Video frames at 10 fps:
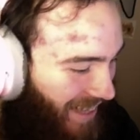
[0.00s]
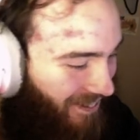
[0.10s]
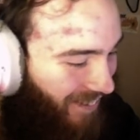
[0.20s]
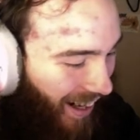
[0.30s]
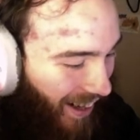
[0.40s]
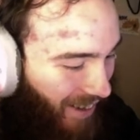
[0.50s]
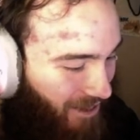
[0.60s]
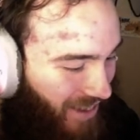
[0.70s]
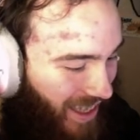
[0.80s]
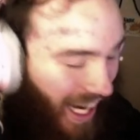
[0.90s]
But
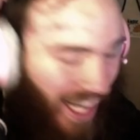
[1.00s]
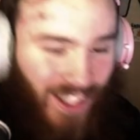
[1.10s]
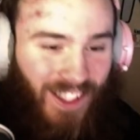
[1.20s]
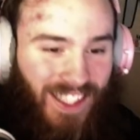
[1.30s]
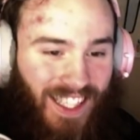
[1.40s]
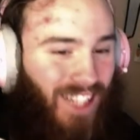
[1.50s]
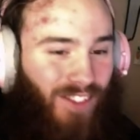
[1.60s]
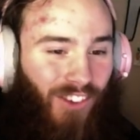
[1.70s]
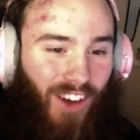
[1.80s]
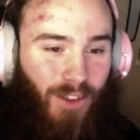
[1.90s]
yeah, dude,
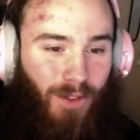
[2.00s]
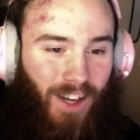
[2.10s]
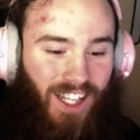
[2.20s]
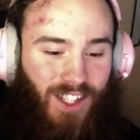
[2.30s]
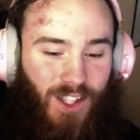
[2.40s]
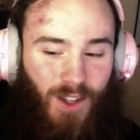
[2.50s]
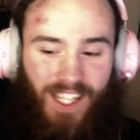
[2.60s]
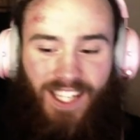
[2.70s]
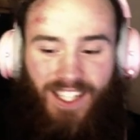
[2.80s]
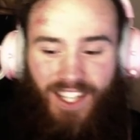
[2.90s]
thanks for everybody to
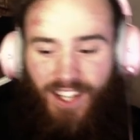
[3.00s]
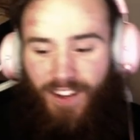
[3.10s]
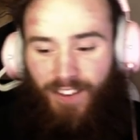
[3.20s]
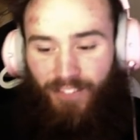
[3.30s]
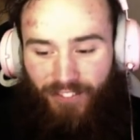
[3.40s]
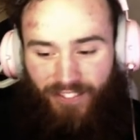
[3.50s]
tuning into the